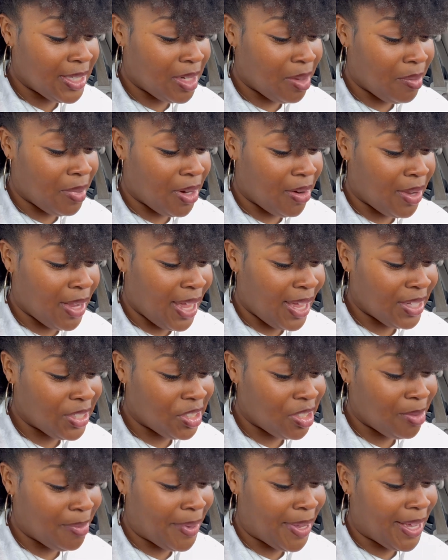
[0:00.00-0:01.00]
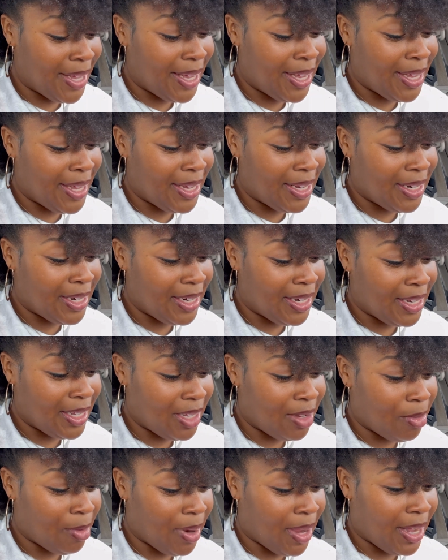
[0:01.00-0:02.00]
in a mariachi band.
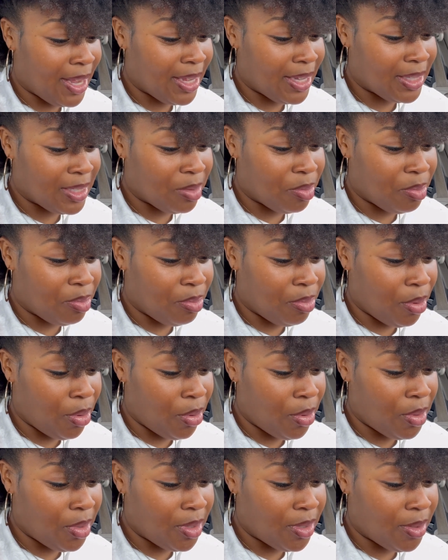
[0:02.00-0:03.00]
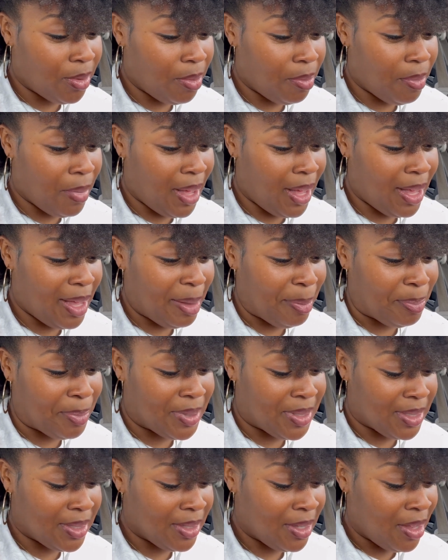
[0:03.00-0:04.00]
He rides bull mops.